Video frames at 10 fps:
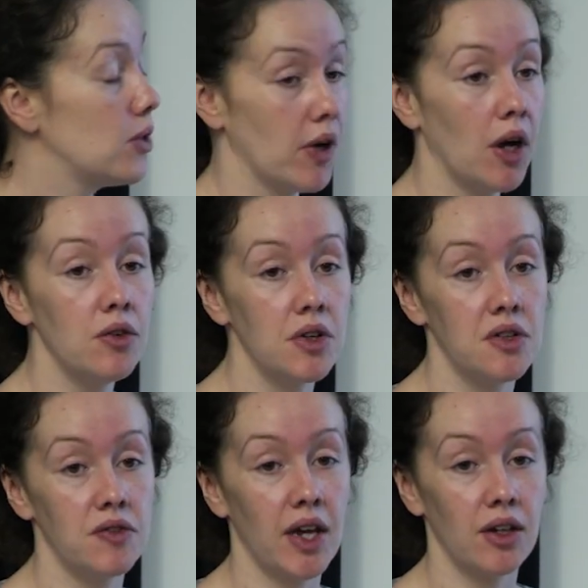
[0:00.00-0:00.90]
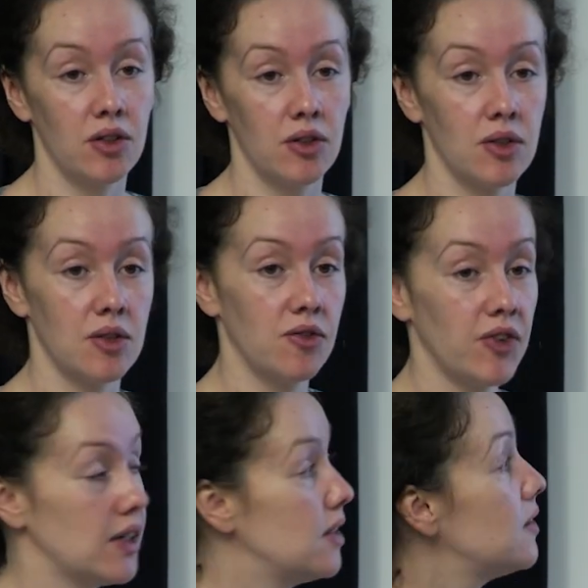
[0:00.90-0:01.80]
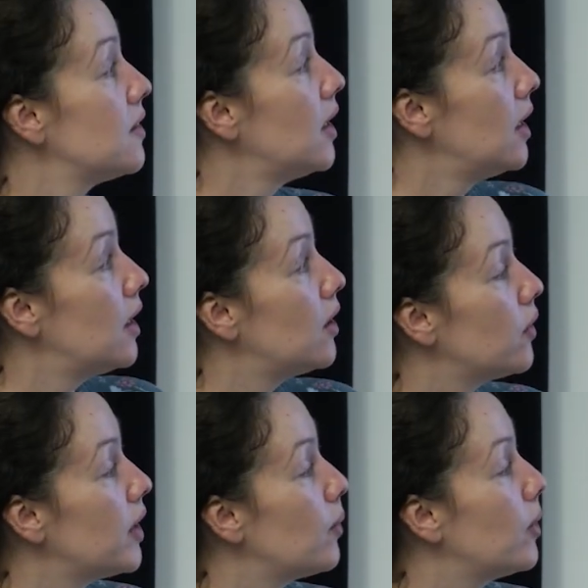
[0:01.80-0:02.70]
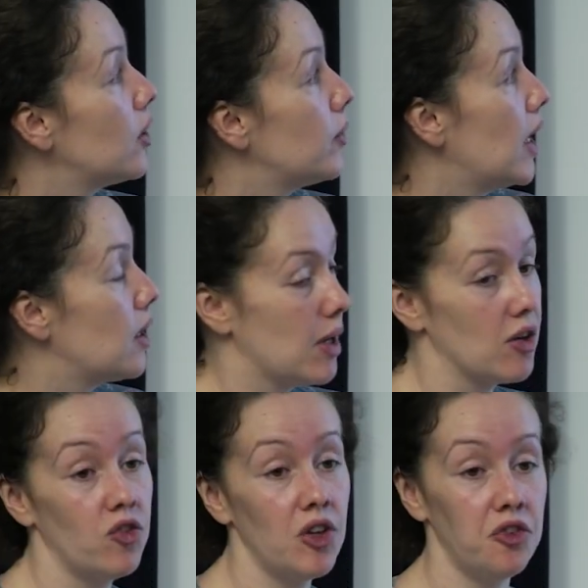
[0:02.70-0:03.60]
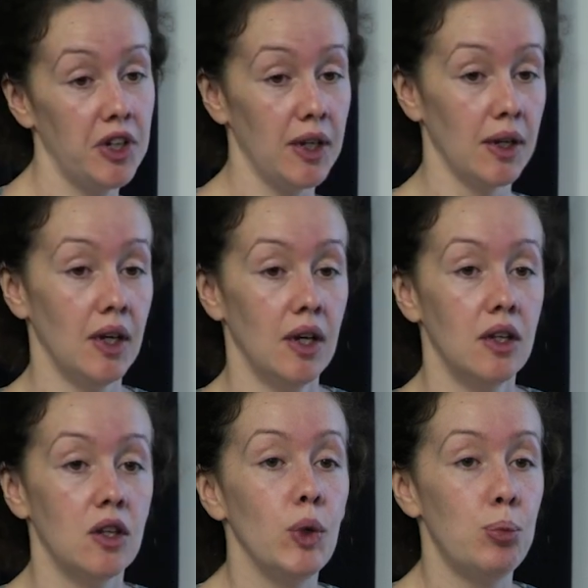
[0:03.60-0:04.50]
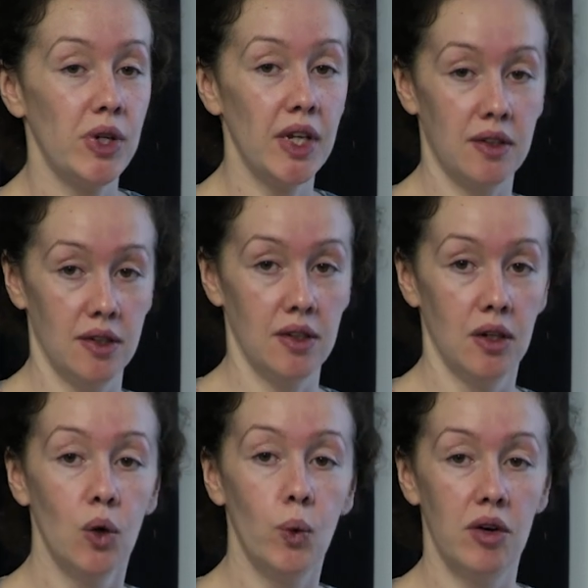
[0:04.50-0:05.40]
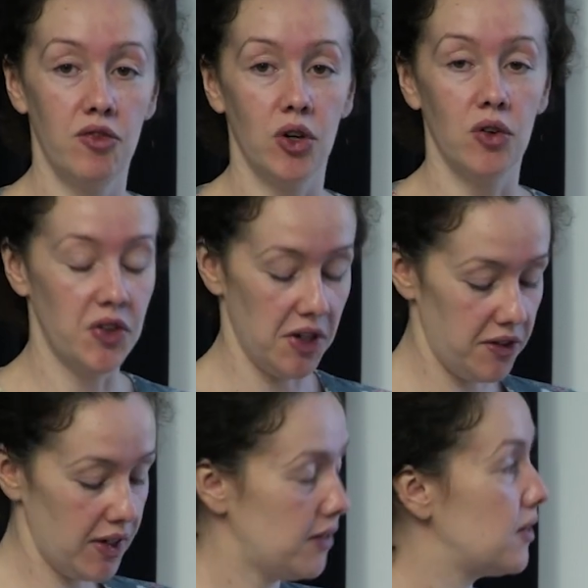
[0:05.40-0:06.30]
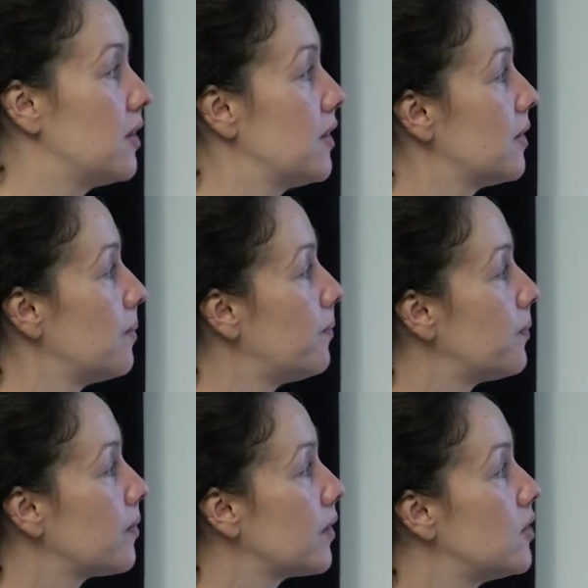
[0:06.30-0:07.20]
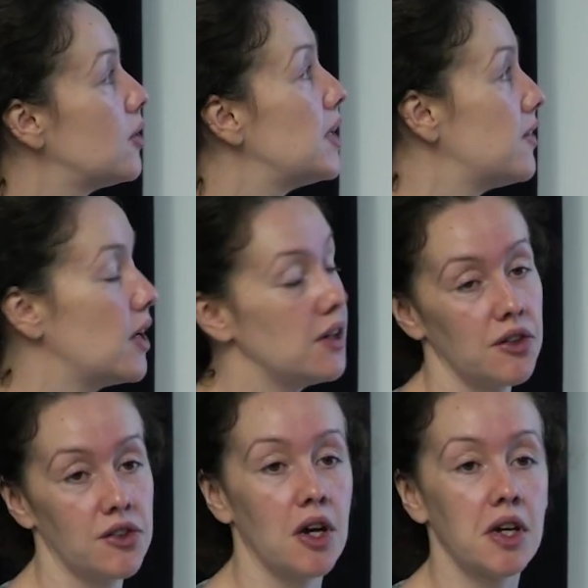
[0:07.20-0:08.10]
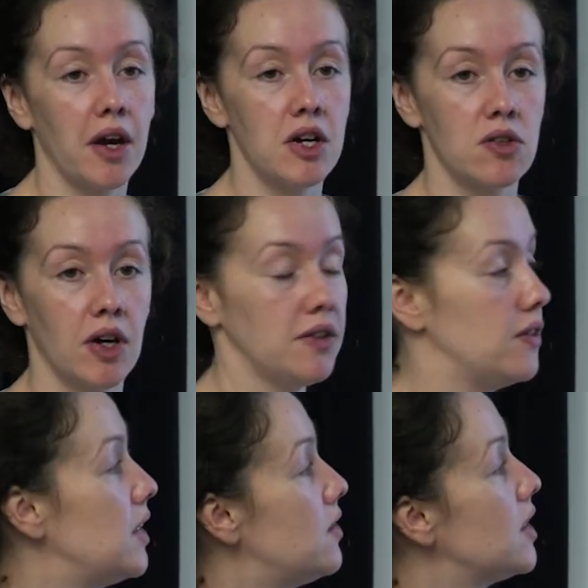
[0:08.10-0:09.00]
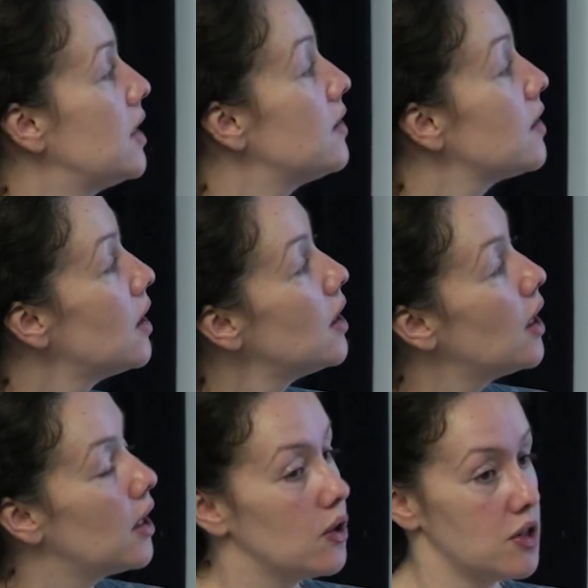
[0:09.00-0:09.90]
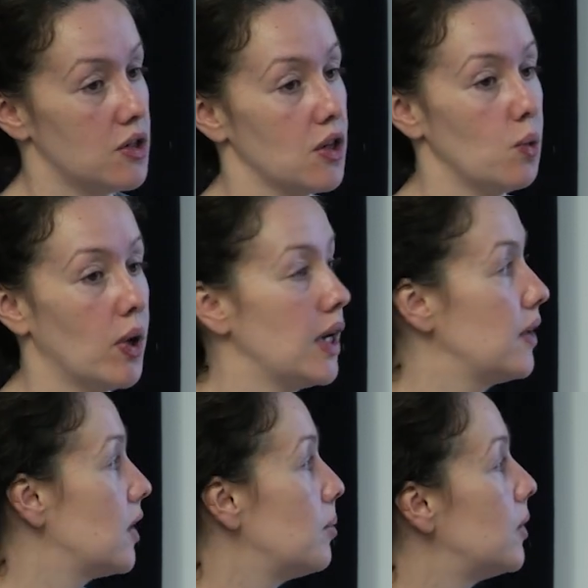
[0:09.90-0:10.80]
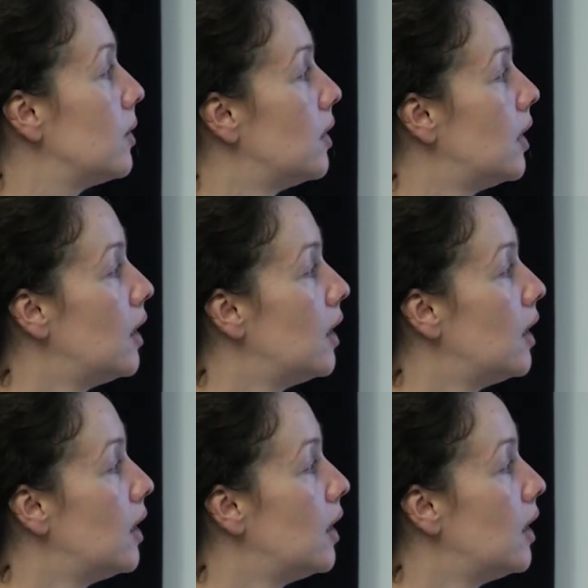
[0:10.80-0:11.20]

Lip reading: There are hundreds of NAC transcription factors. In our network, we had about 50 that we predicted were involved in senescence. So we decided to start characterizing these genes, and I'll just show one example.